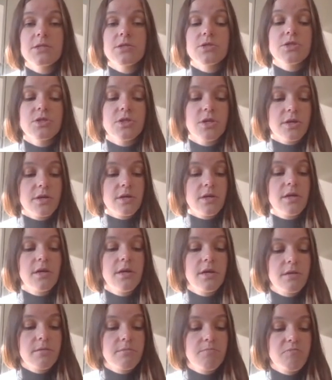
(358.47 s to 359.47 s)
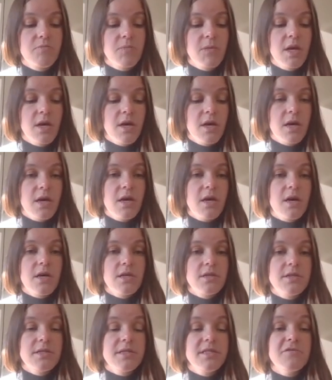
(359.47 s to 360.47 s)
the
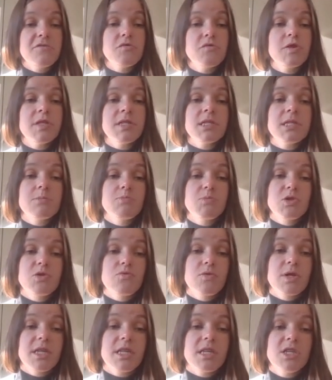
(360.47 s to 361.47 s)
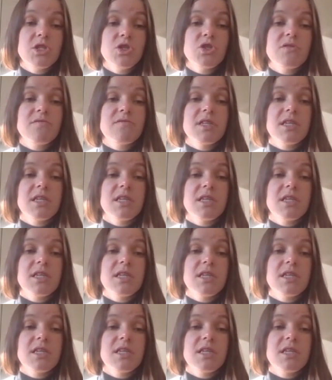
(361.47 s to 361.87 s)
difference between each of the